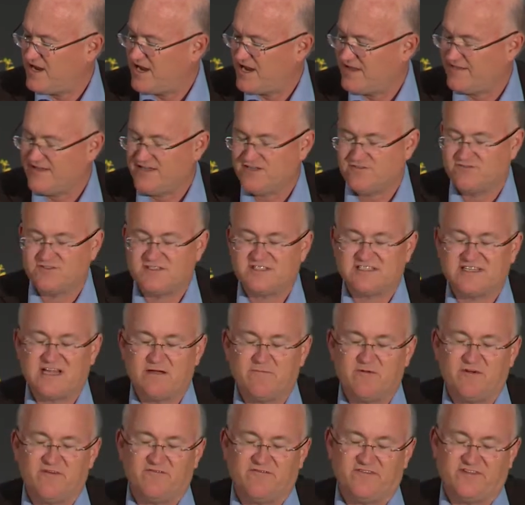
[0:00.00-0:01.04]
And these are
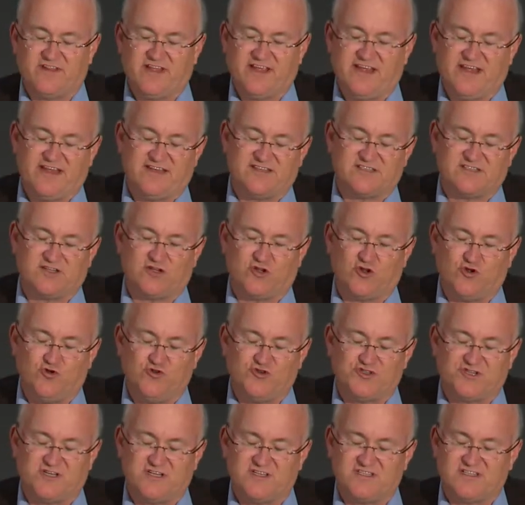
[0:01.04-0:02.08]
some of the
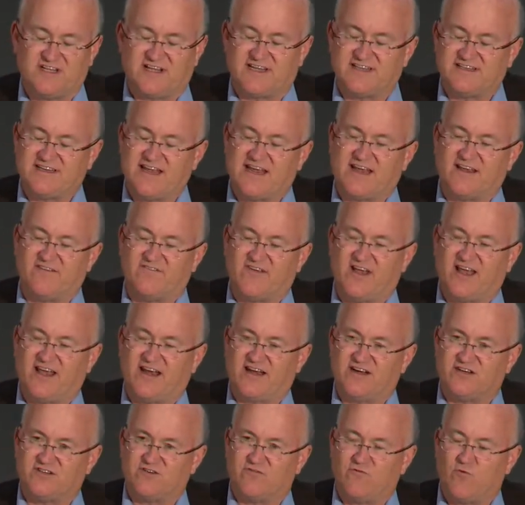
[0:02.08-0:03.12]
solutions that can take
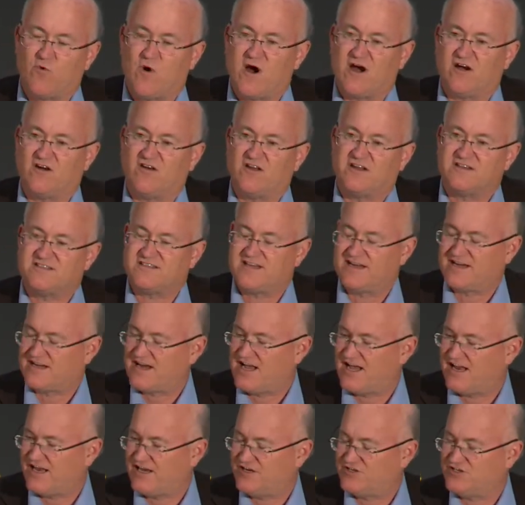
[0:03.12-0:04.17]
advantage of wireless
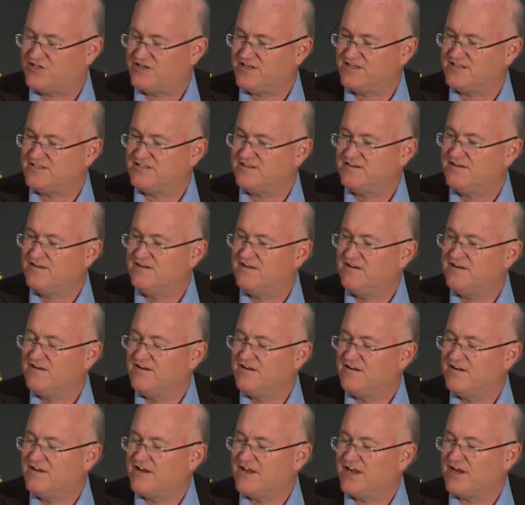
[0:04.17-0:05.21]
technologies
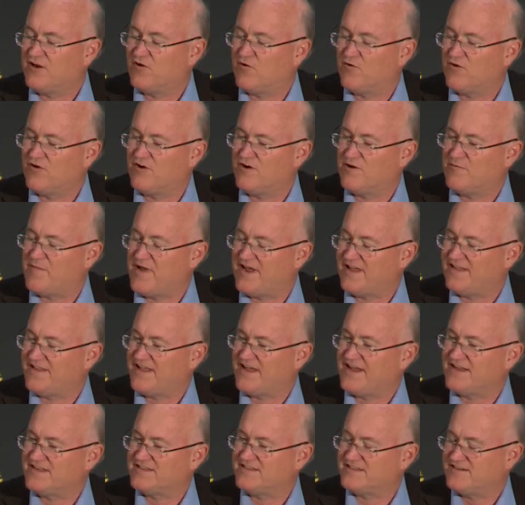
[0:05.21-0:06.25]
in order to make
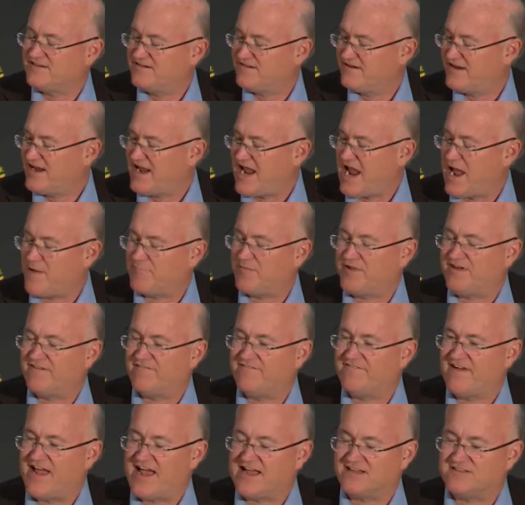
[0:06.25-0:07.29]
things happen
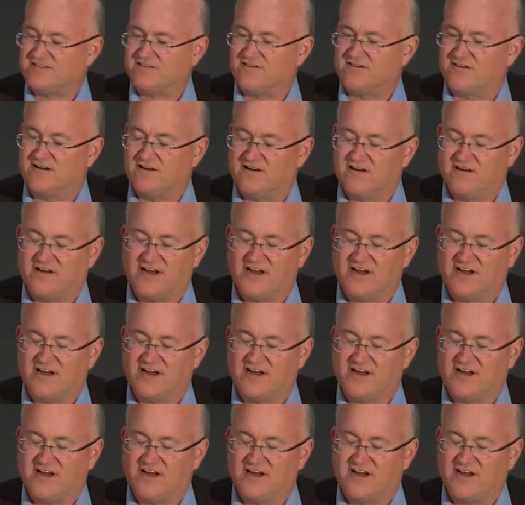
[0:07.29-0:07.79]
faster.